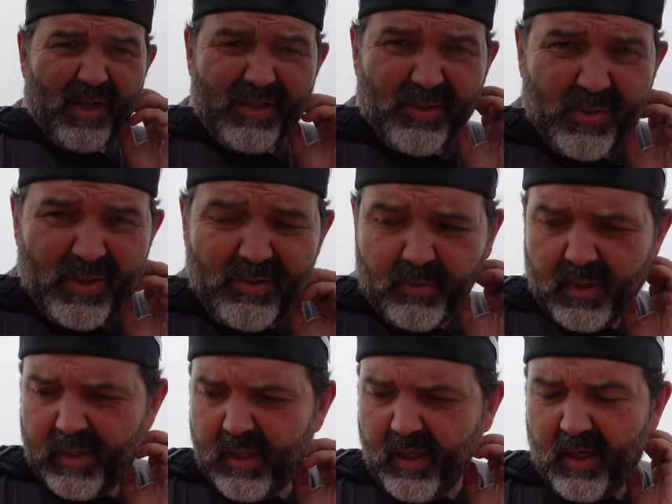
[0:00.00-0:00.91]
So it's
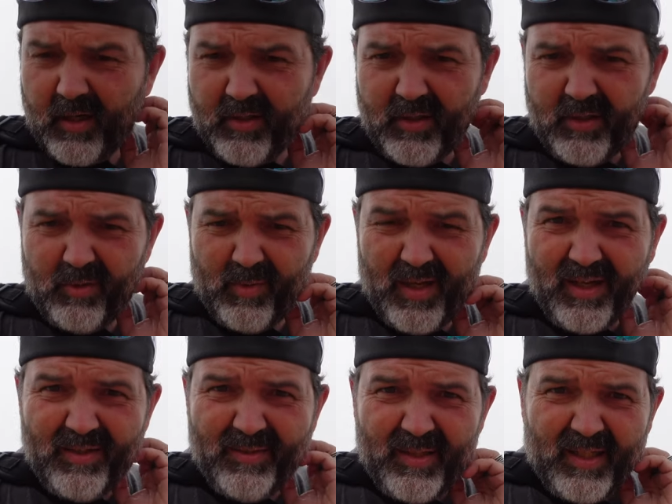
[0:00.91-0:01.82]
really hard to uh,
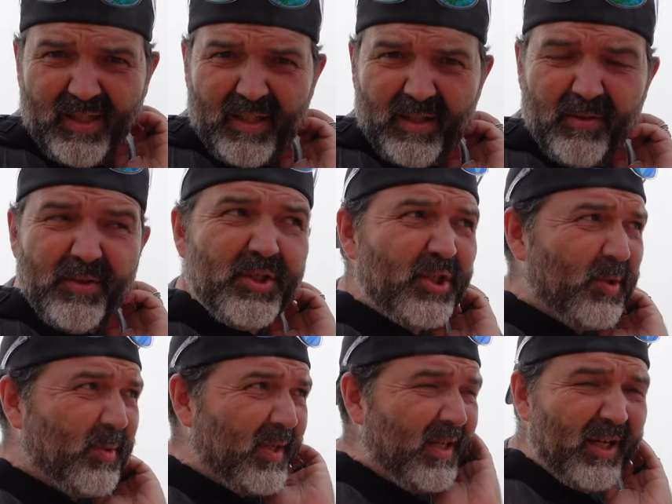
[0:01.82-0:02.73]

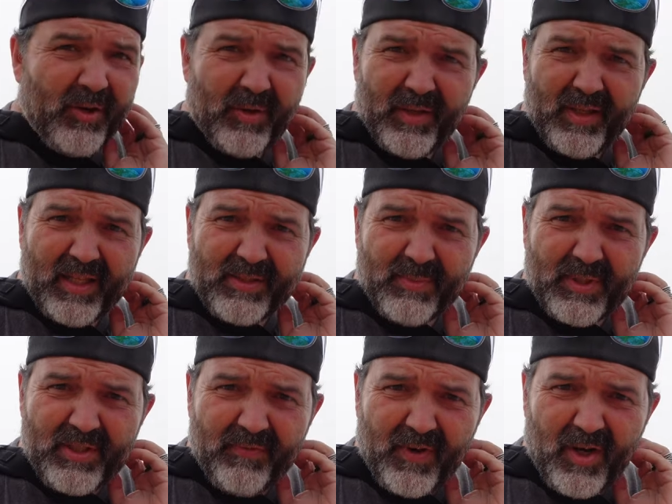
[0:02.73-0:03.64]
shoot here in this
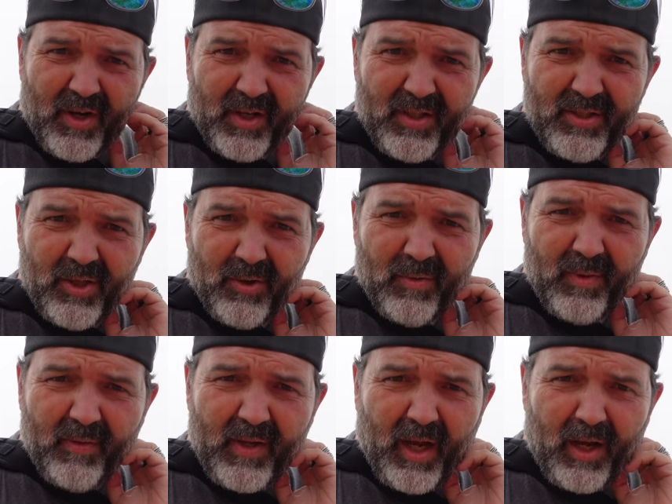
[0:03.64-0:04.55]
much fog. So
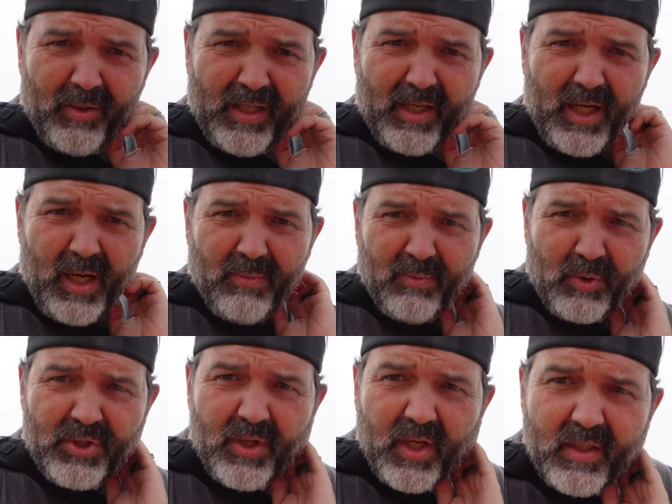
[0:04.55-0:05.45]
I'll get a couple
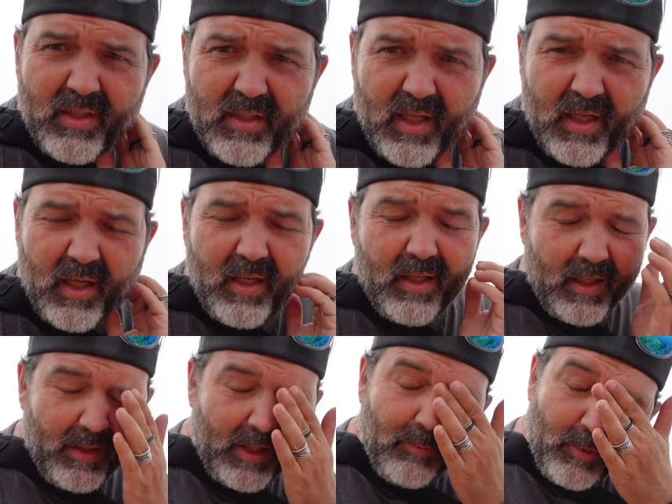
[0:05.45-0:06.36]
more shots and then I, I
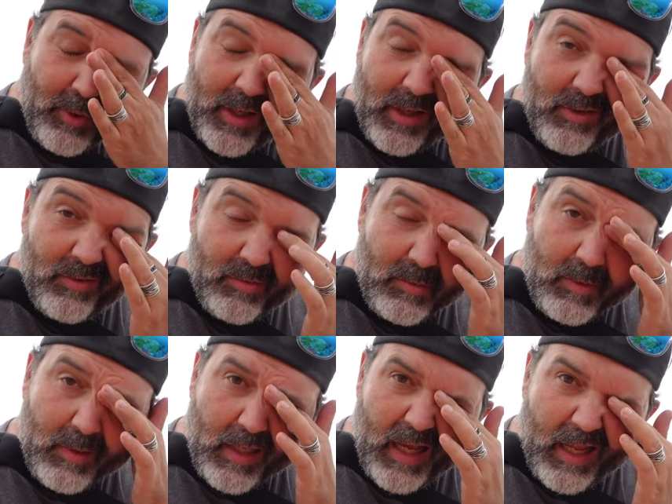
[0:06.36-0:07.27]
think we're gonna
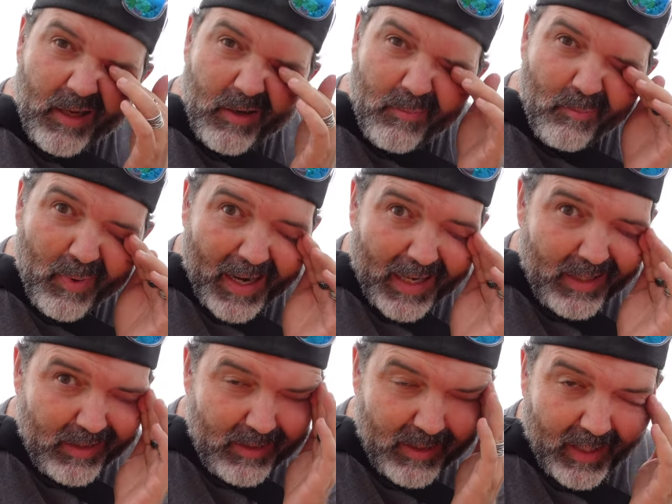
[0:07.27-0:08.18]
head
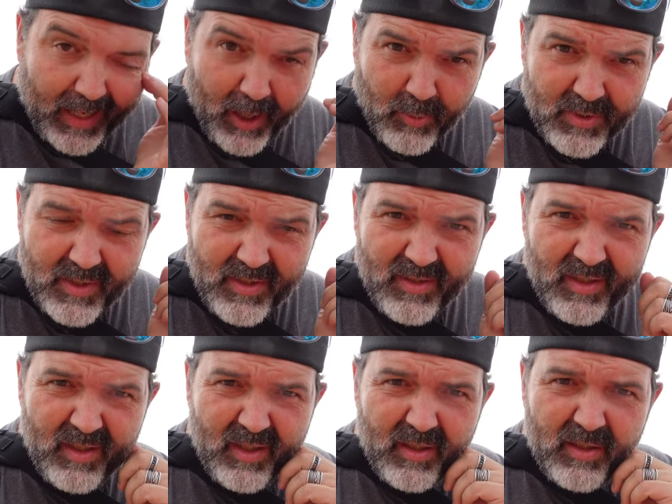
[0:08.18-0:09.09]
back to the house
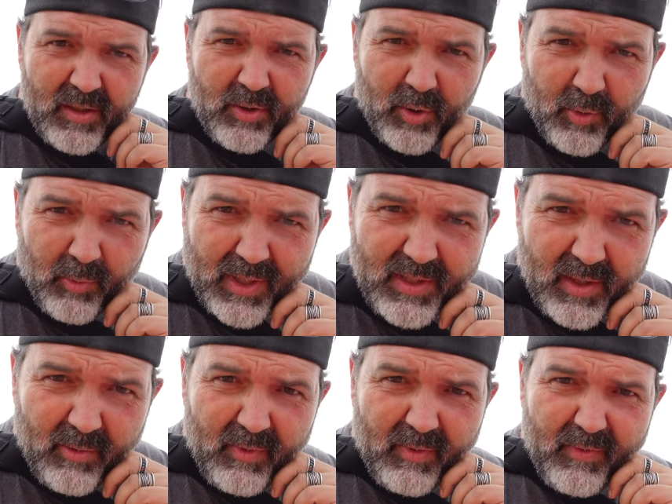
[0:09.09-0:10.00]
to do the rest of
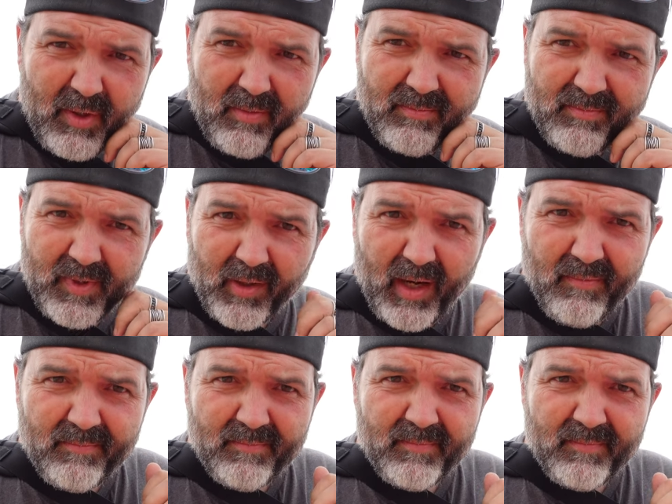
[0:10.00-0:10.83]
the review. Okay.